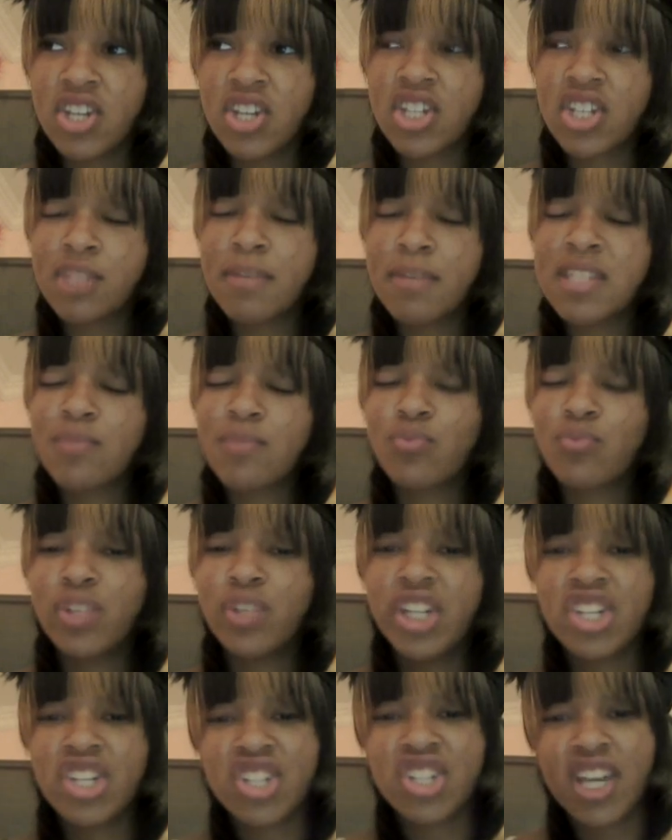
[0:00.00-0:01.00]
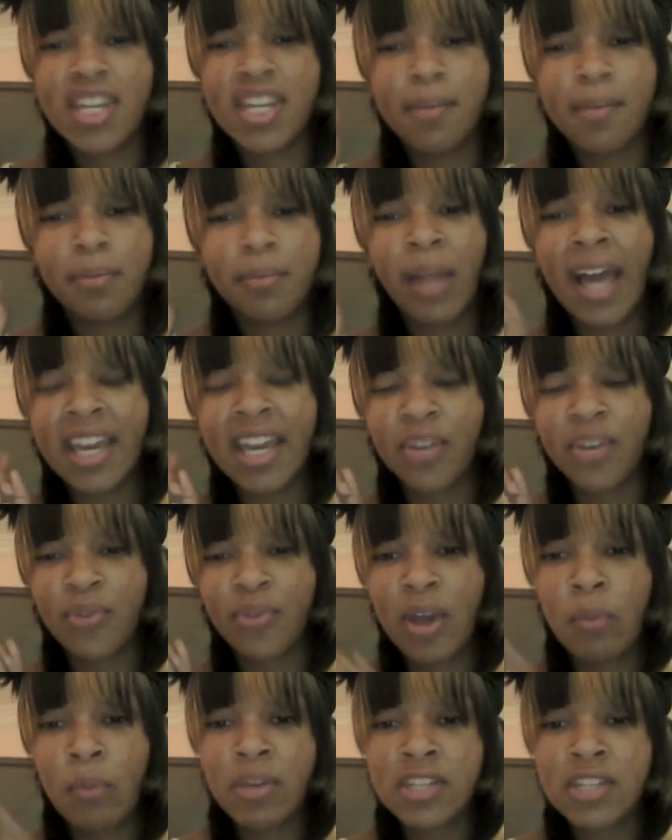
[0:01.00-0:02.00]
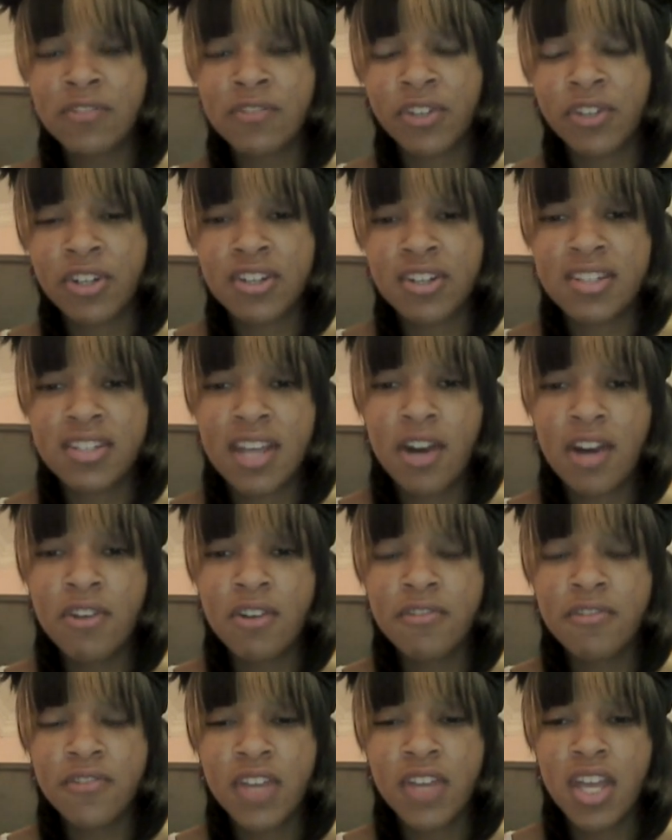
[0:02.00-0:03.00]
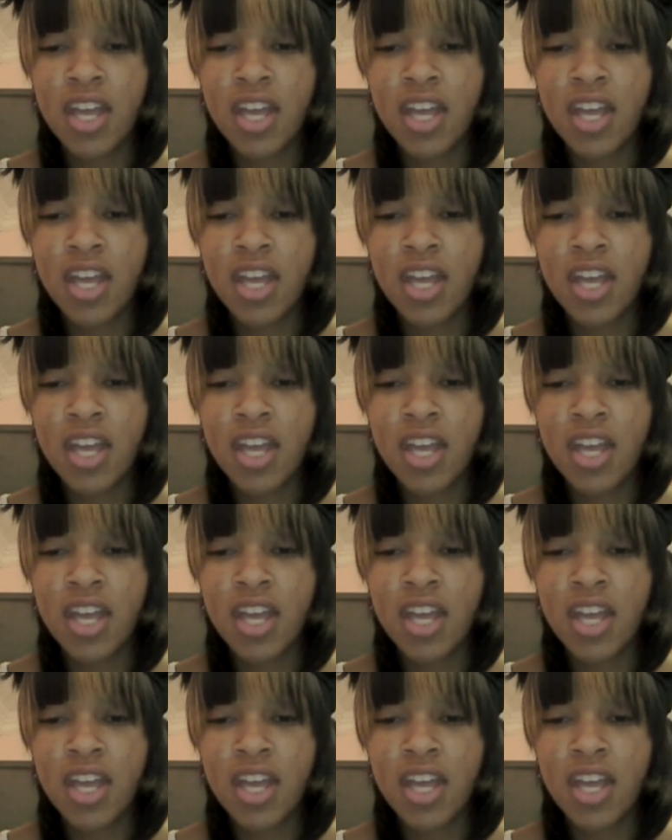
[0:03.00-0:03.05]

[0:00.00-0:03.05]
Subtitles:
She actually made some really shiny black and red ones for herself.